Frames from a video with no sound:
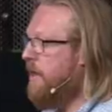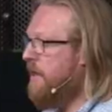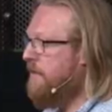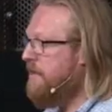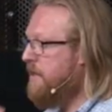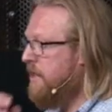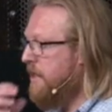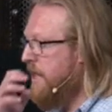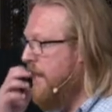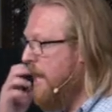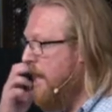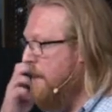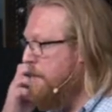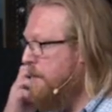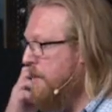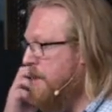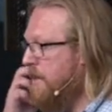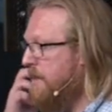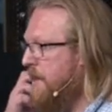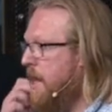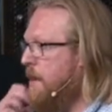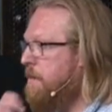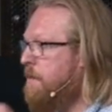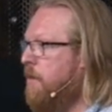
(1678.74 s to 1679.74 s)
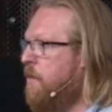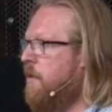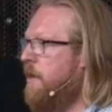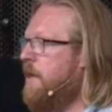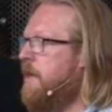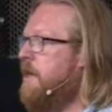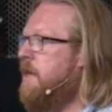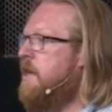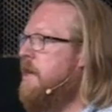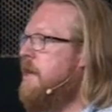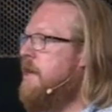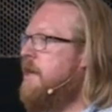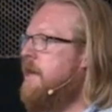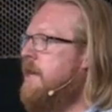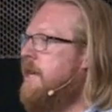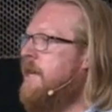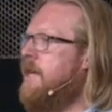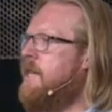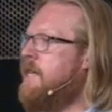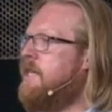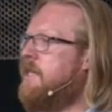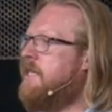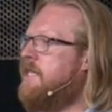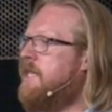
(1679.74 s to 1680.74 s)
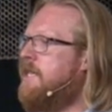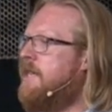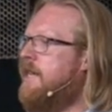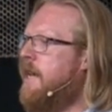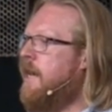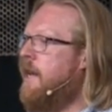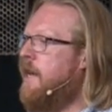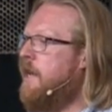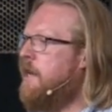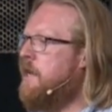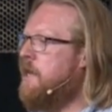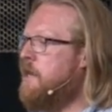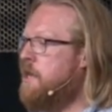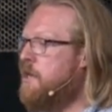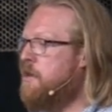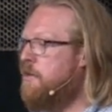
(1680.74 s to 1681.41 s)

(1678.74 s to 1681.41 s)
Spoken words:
I've seen happen at that point is then